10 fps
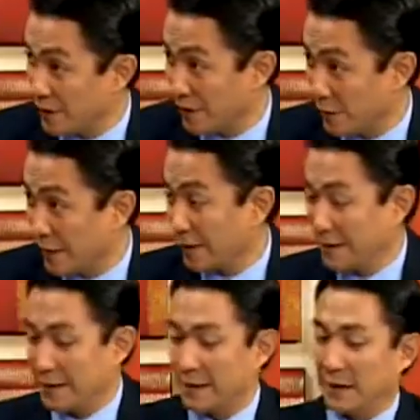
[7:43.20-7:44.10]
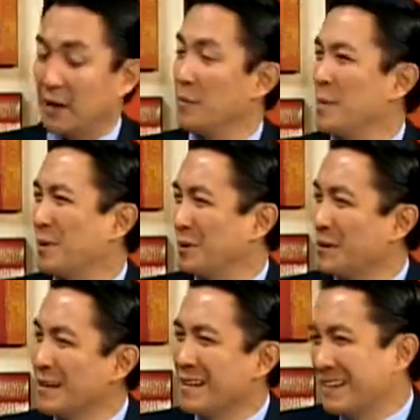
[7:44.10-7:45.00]
very correctly, that a lot of people
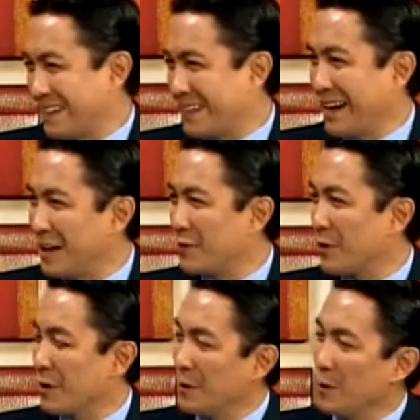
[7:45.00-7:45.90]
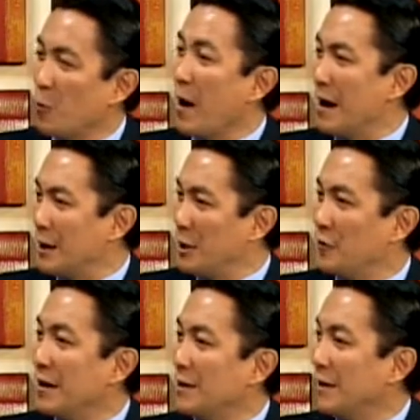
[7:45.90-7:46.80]
kind of are wary of
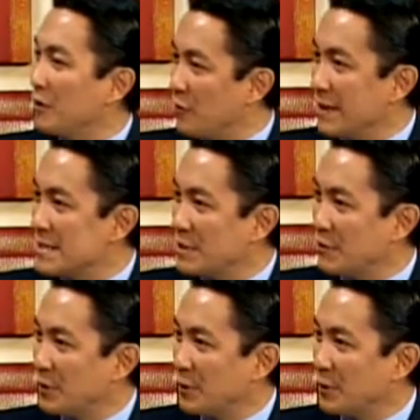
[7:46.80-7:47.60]
anything invasive.